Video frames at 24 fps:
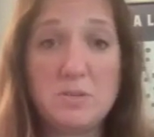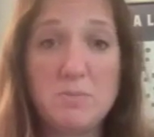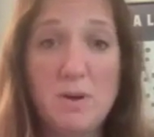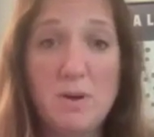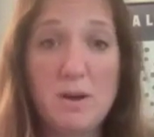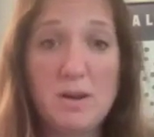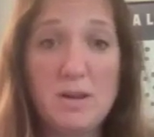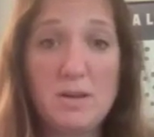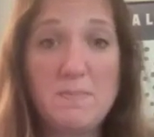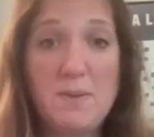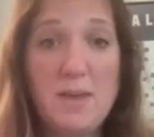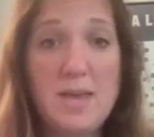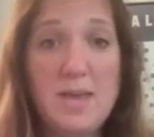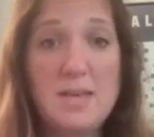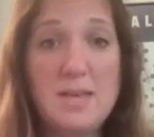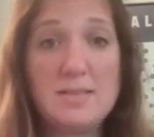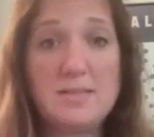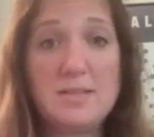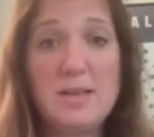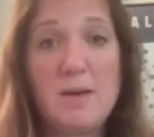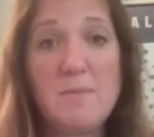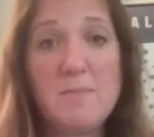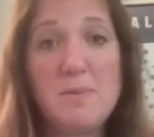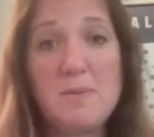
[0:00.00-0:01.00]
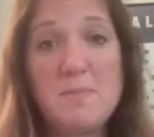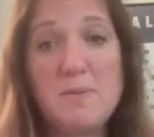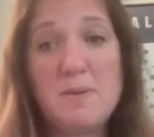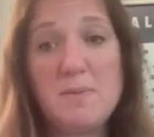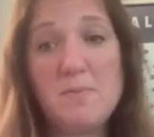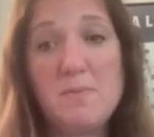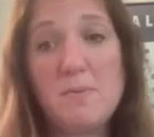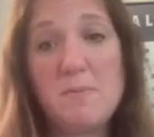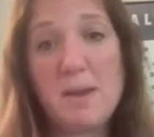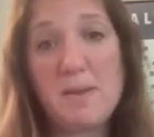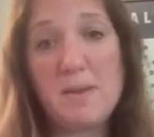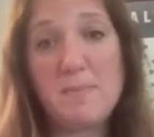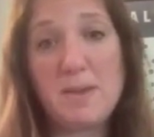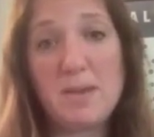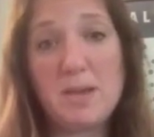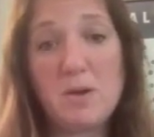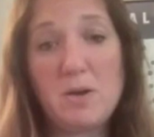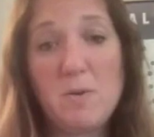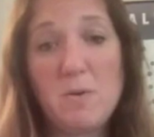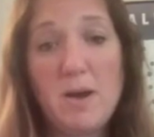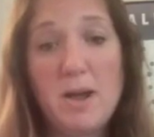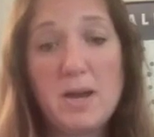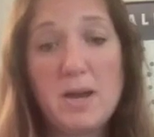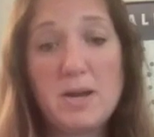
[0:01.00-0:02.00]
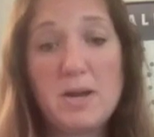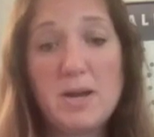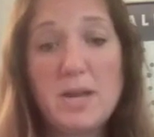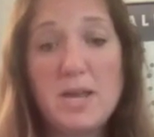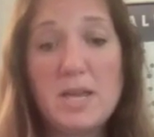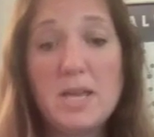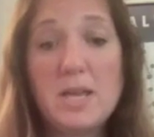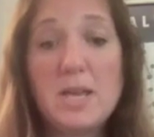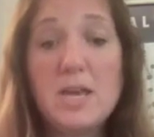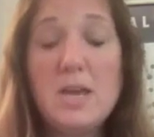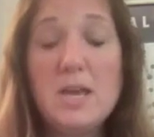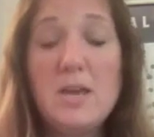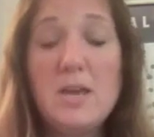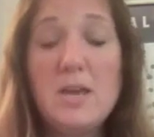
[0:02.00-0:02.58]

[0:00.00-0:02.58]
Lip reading: product-based, how many people might be inquiring,